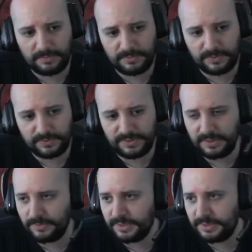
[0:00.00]
you
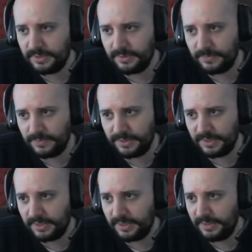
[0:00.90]
see right here, we
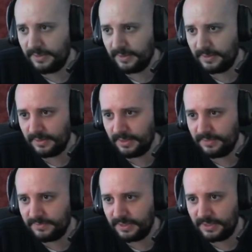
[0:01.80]
can either
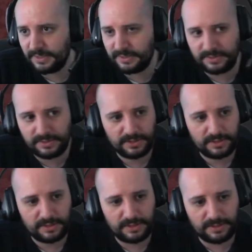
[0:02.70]
left click
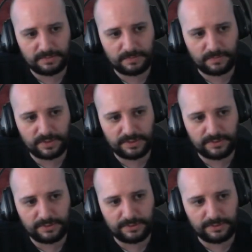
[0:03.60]
when
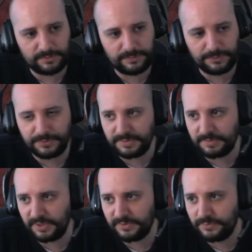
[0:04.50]
her focus
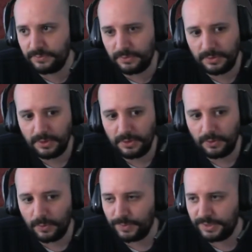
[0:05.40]
bar is full,
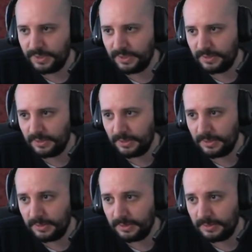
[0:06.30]
or we can
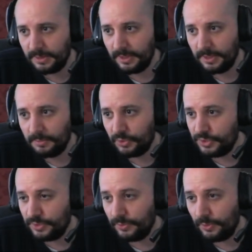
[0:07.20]
push
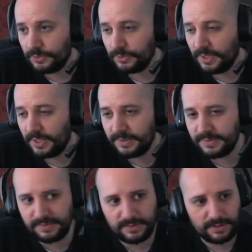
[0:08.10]
it on
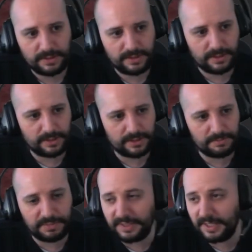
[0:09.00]
autocast.
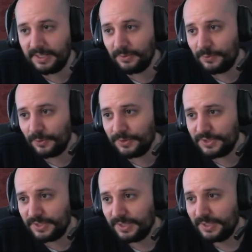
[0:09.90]
But then, of
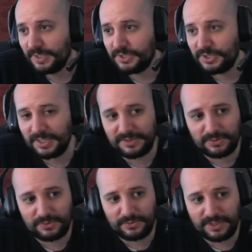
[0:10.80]
course, she does not
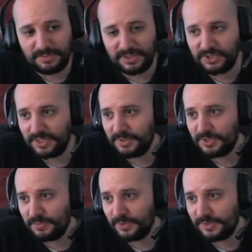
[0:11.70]
do that much
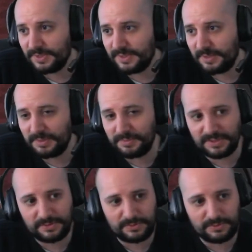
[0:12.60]
damage because her sunbeam
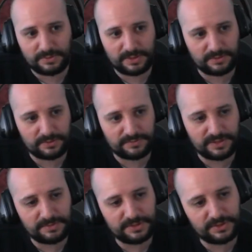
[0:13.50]
does not do a lot of
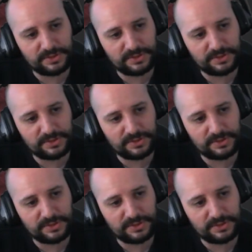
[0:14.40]
damage.